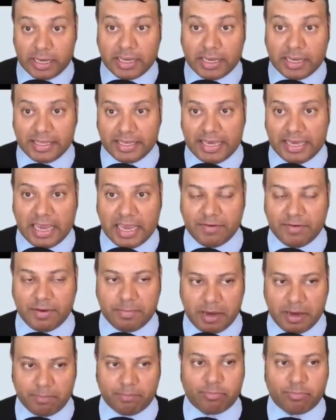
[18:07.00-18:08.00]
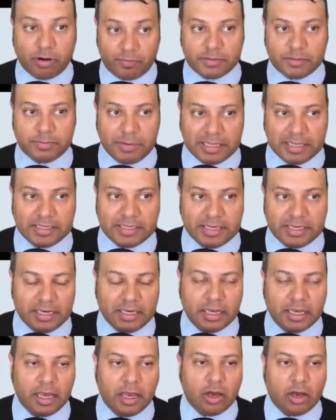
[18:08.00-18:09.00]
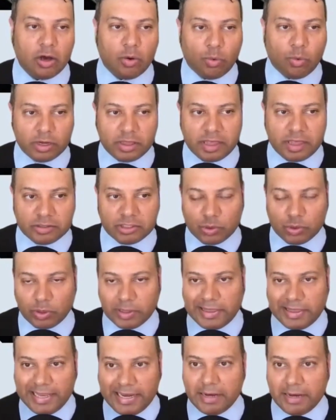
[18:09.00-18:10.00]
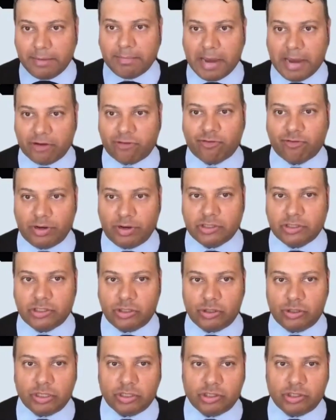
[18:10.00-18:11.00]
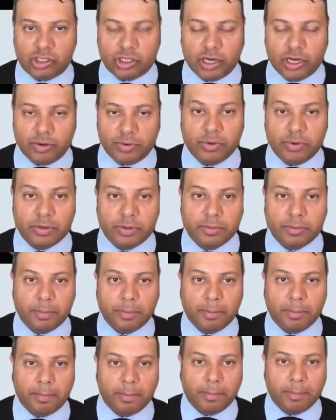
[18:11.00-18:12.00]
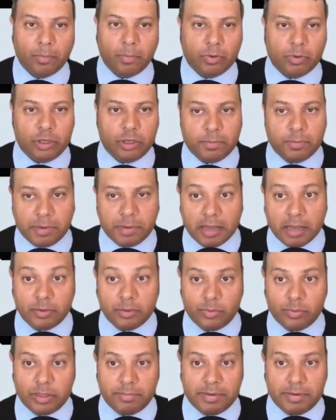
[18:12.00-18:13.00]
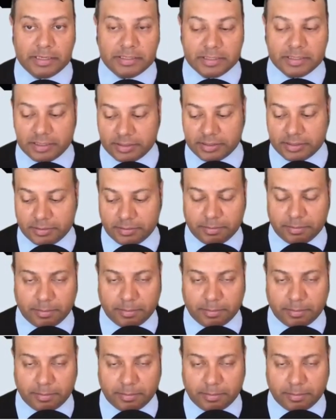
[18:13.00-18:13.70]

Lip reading: at the key of it being profitability, what are those sort of leading metrics you can show when you partner with a business?